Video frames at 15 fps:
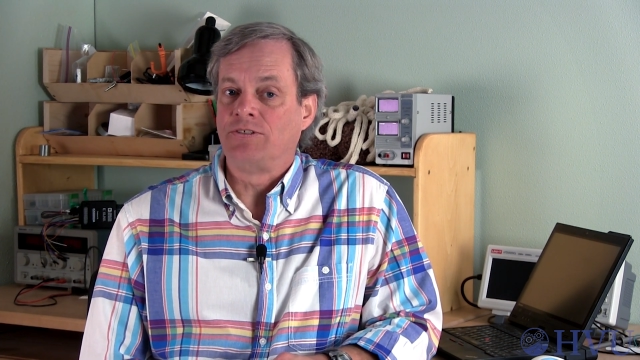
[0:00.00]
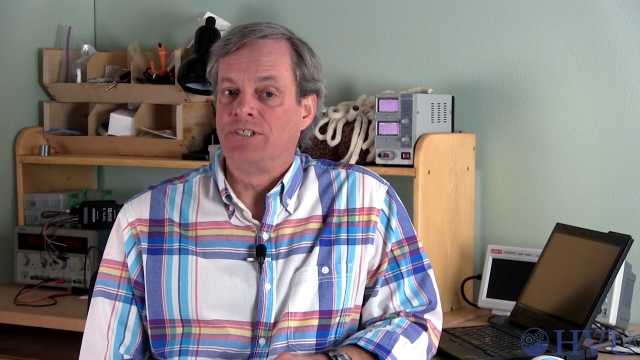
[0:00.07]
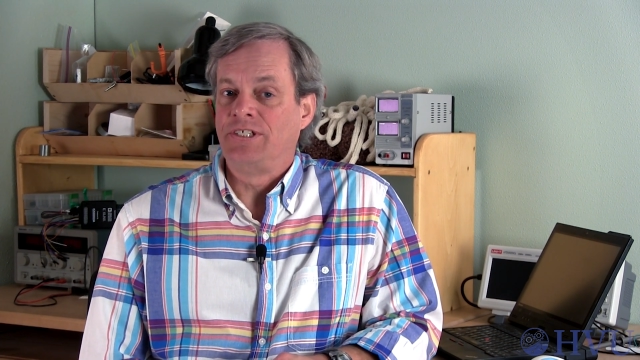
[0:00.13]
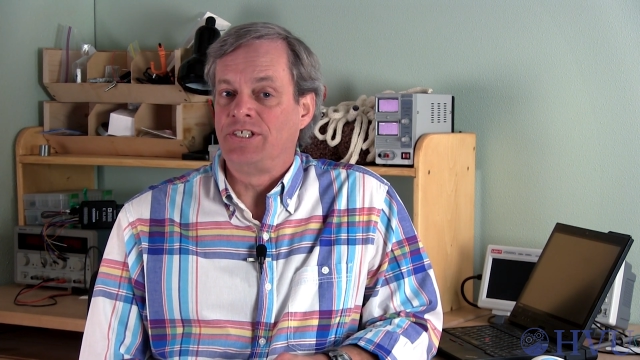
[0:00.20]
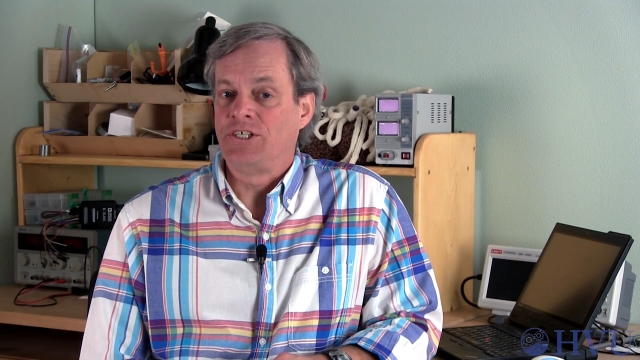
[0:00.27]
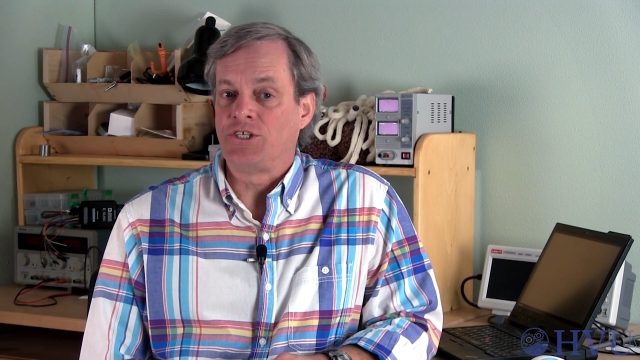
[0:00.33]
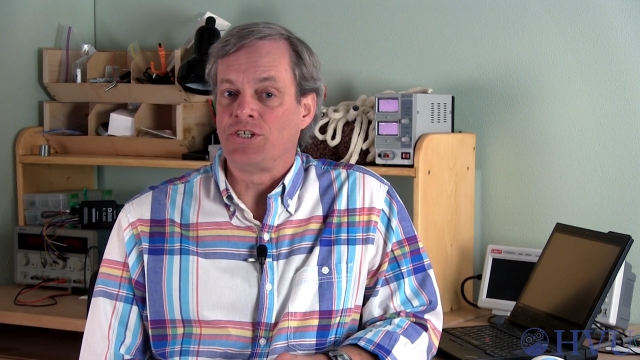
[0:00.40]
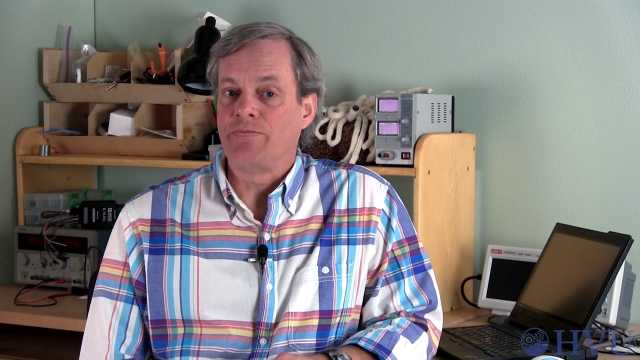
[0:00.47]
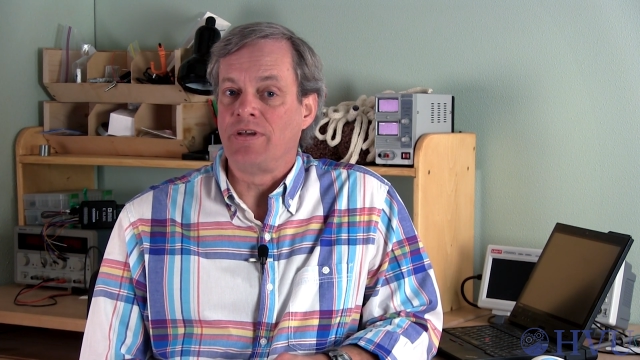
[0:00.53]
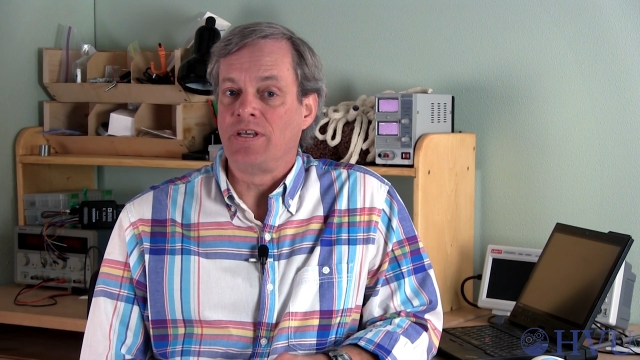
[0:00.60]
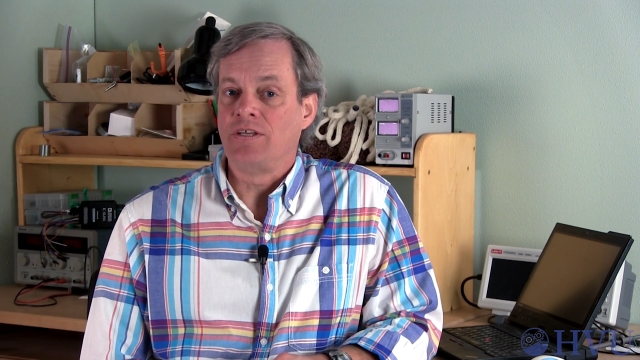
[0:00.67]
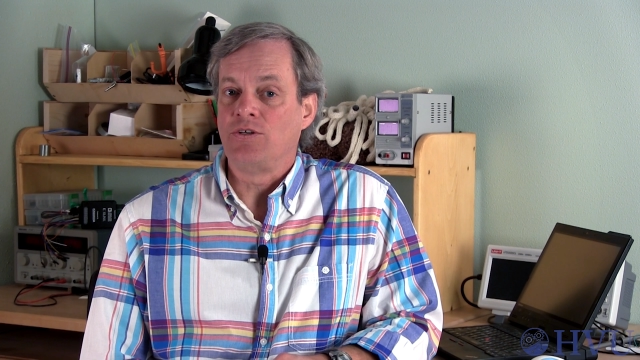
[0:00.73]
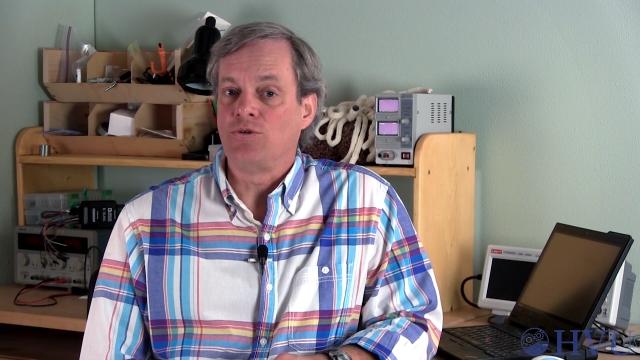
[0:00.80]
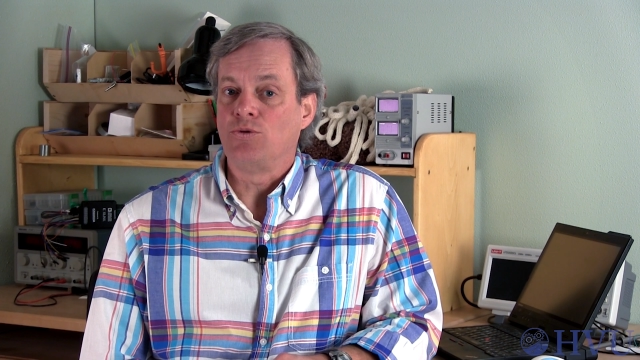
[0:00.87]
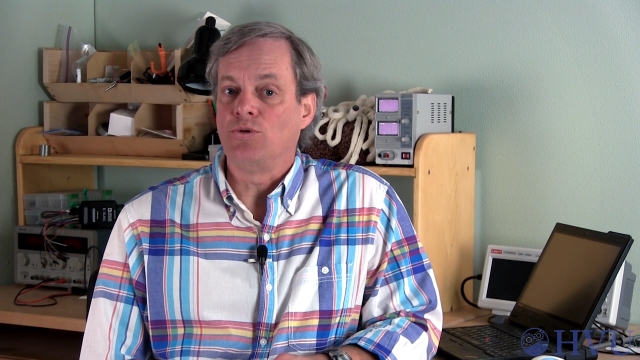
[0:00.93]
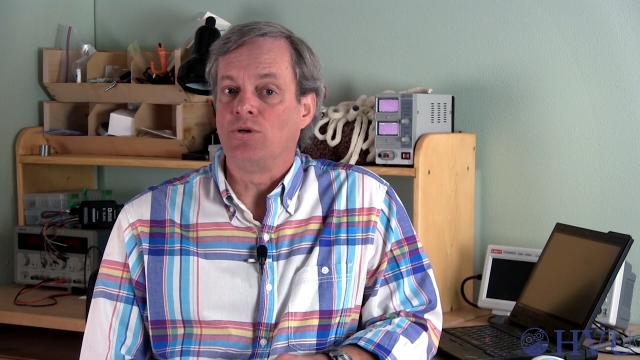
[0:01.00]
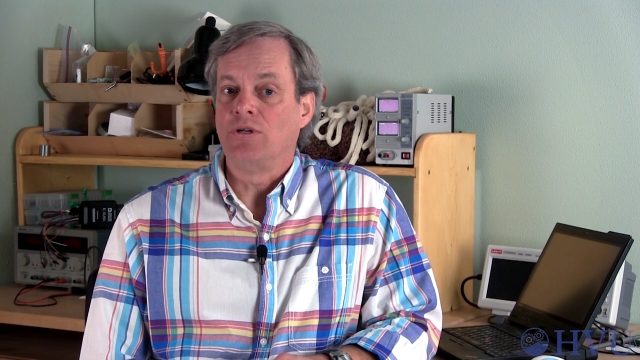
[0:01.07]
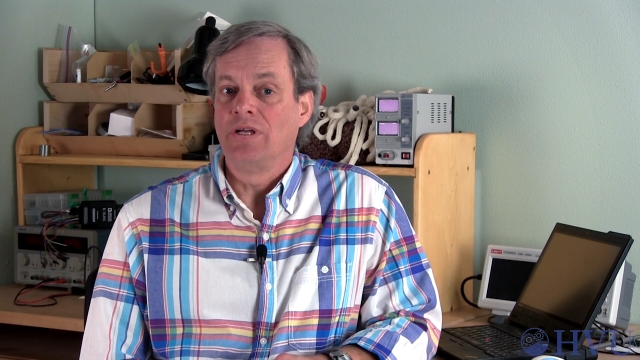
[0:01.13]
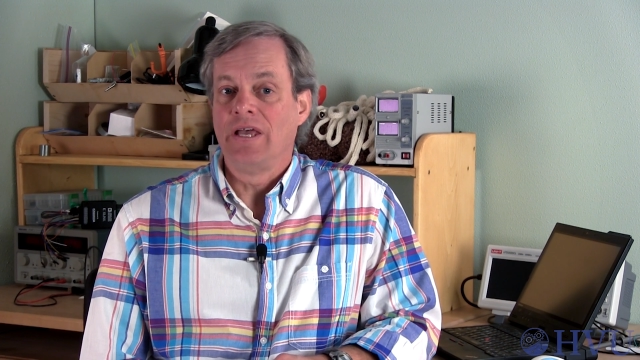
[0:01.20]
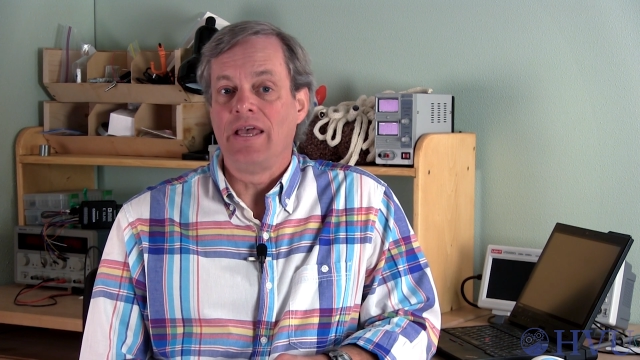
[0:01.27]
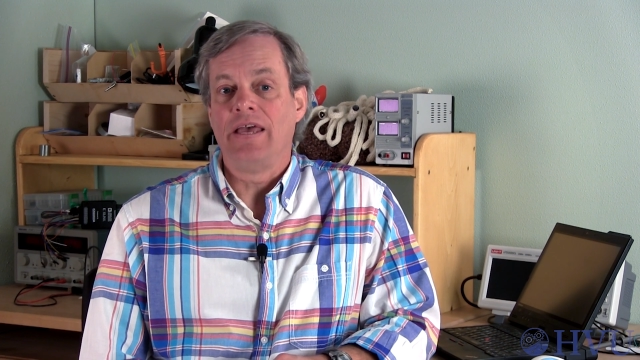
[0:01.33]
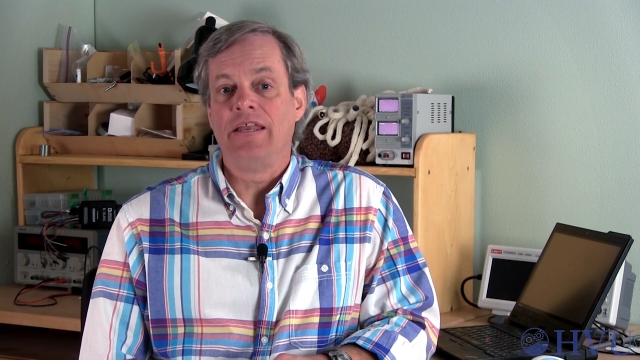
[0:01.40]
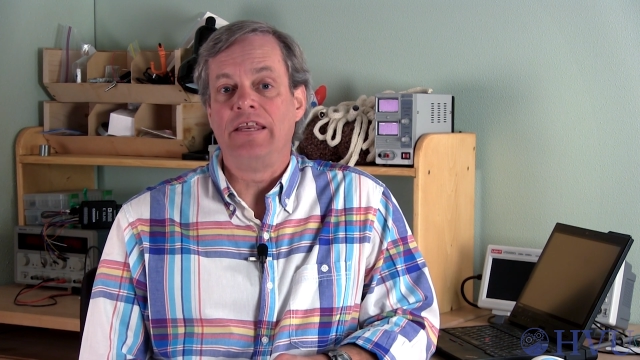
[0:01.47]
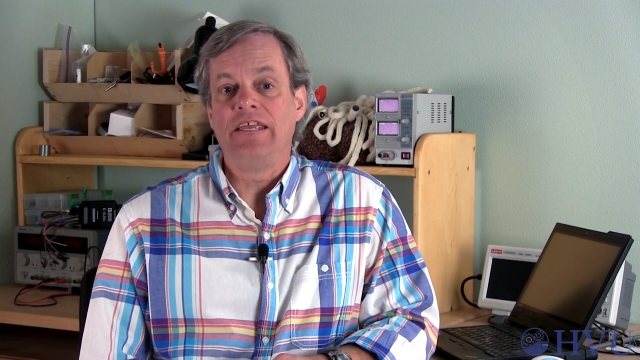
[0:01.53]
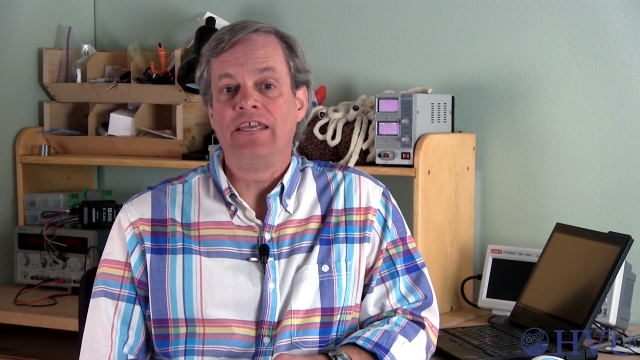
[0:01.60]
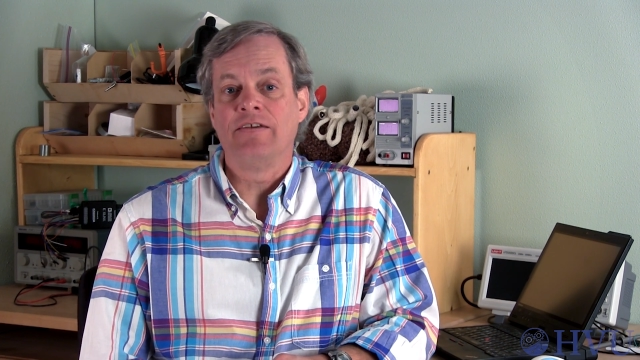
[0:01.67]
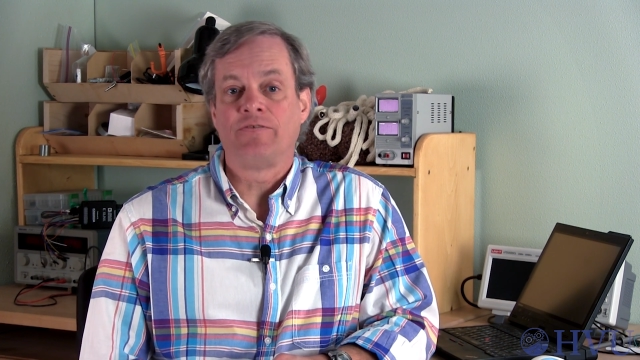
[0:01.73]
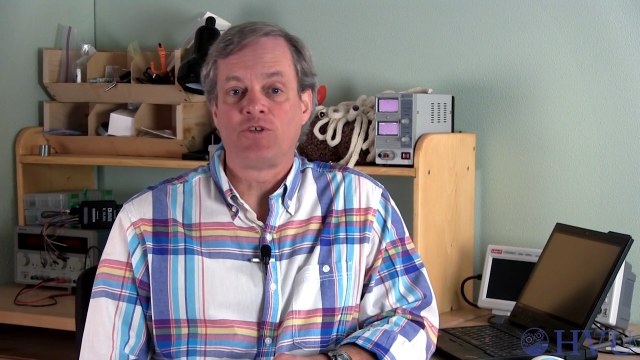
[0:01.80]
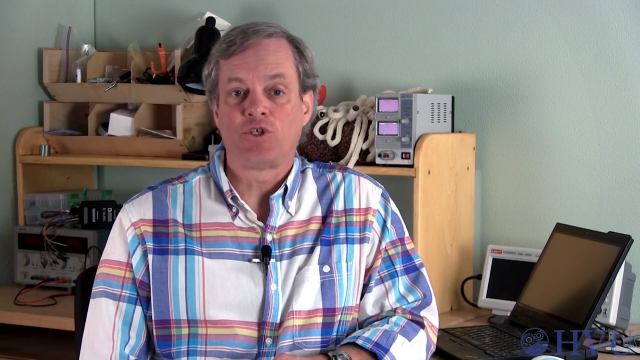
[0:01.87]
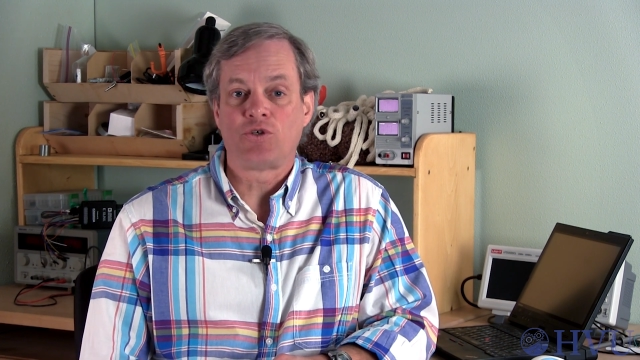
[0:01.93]
decision-making tool, an
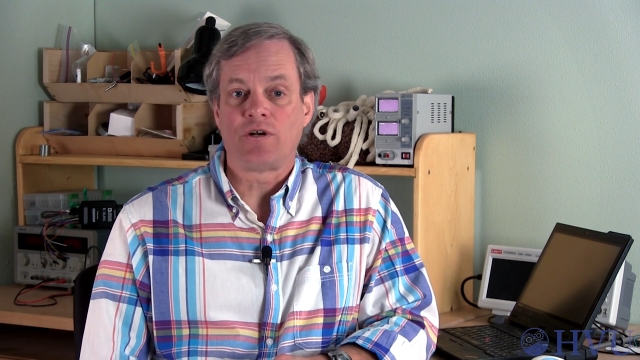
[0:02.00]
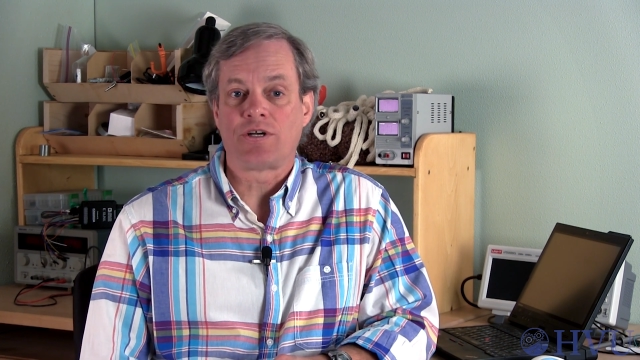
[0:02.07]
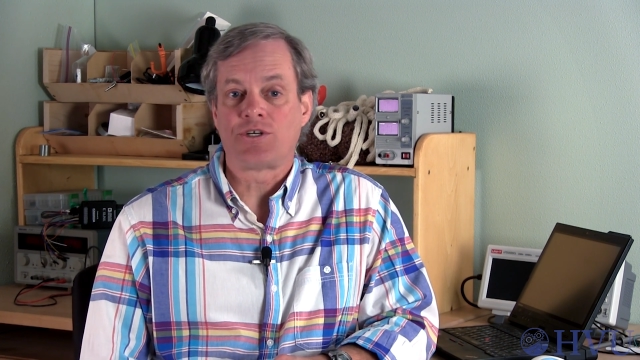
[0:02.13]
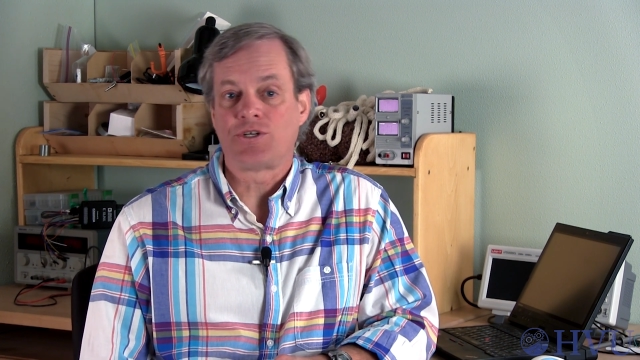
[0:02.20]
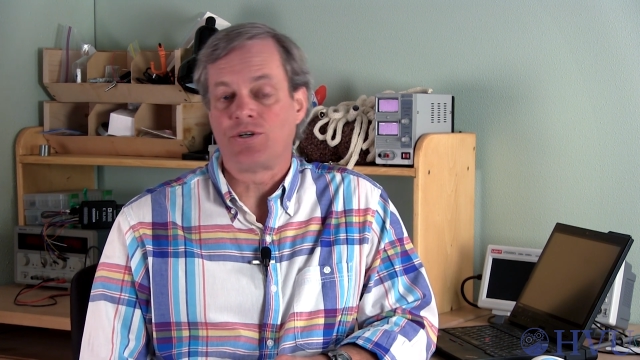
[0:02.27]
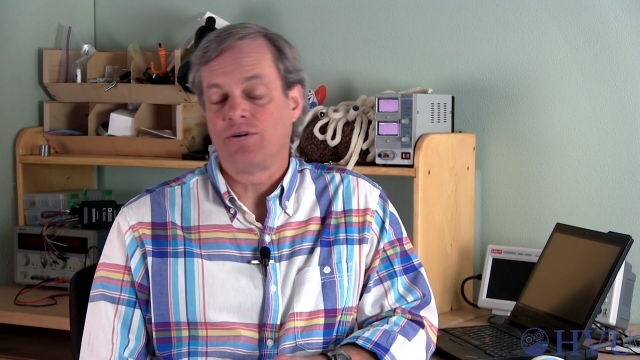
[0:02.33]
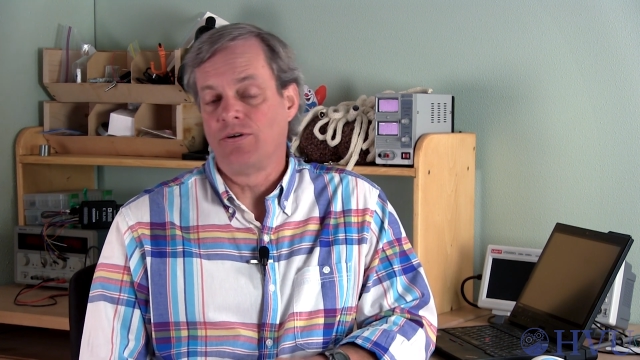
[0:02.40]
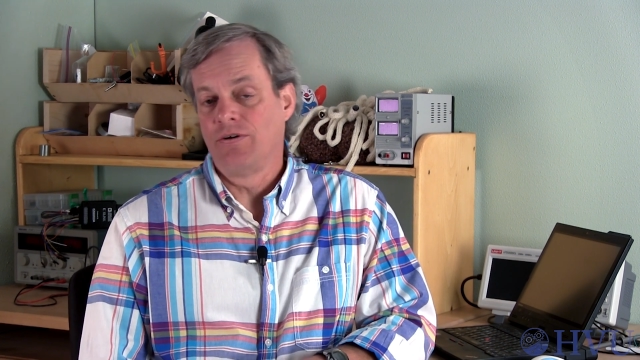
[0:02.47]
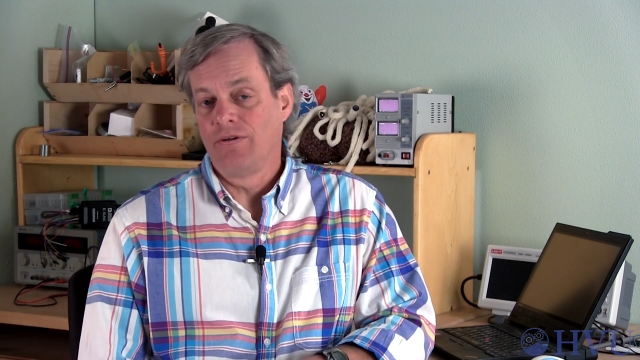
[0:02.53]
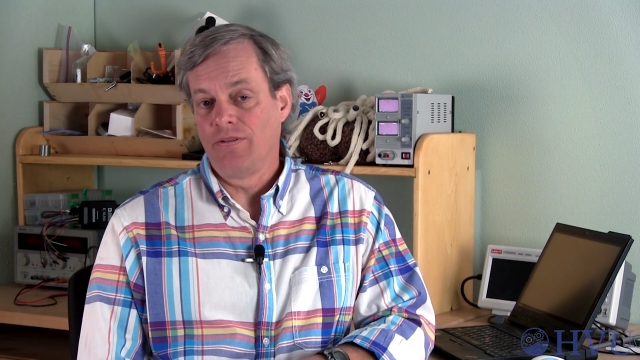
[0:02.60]
if structure.